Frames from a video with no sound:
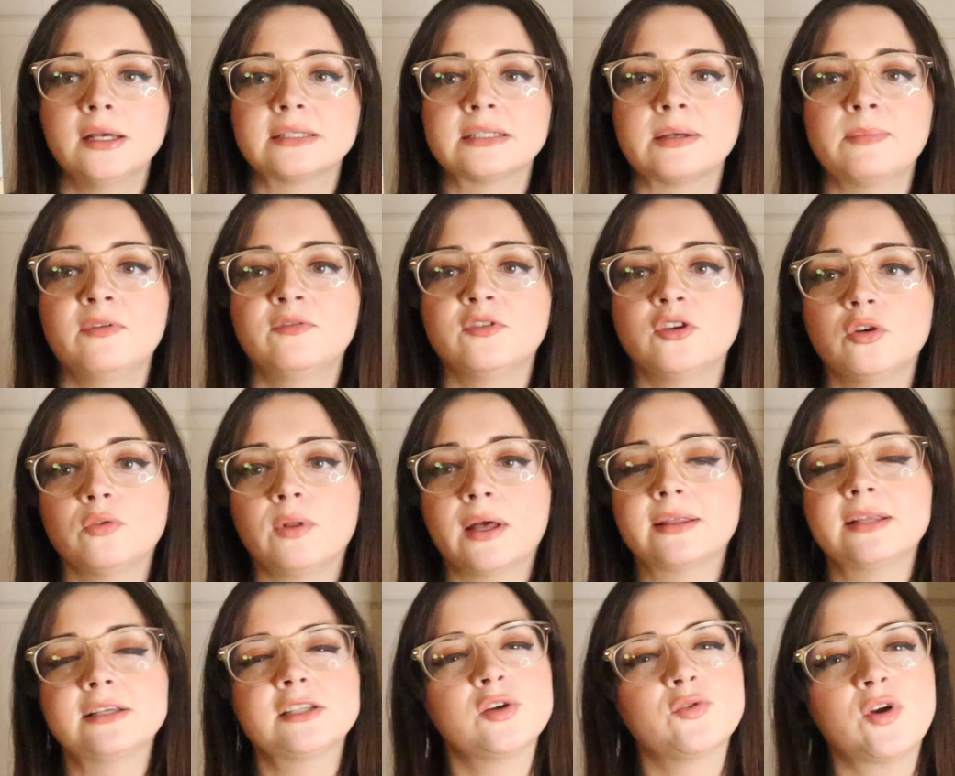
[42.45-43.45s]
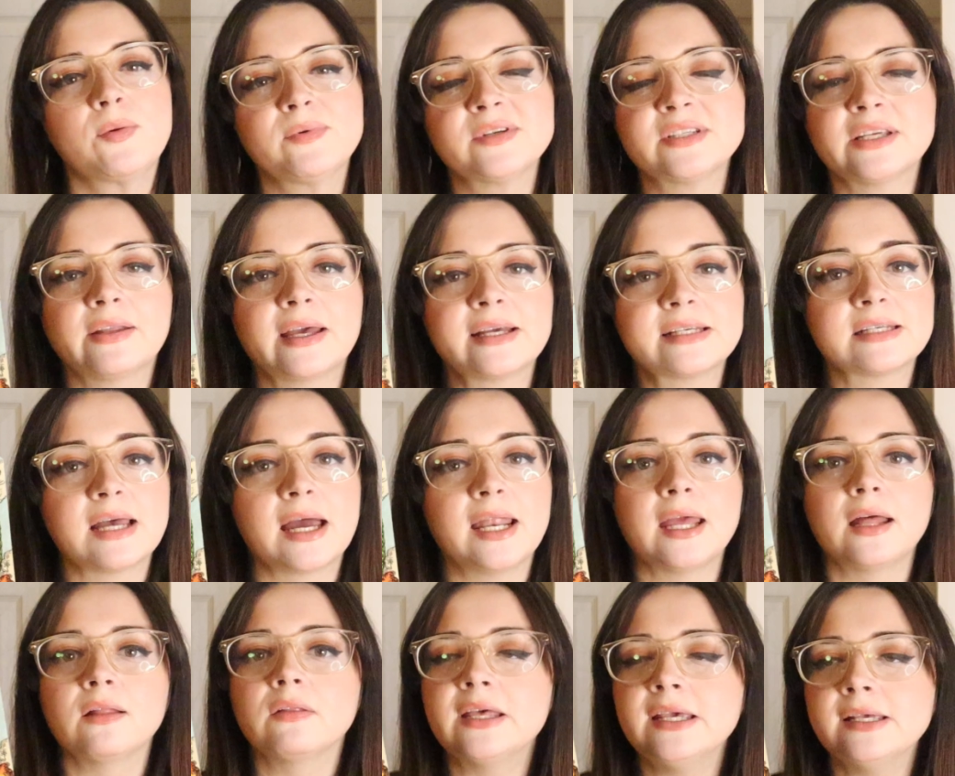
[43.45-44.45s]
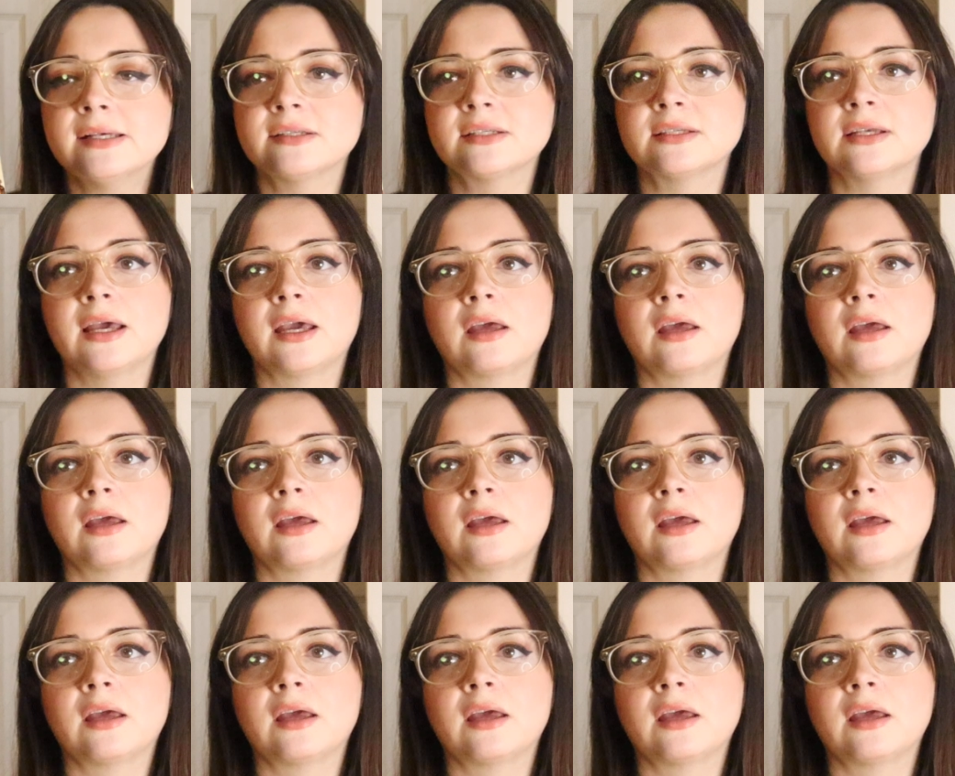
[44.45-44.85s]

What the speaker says: Some of you, like, this can represent like signing a lease.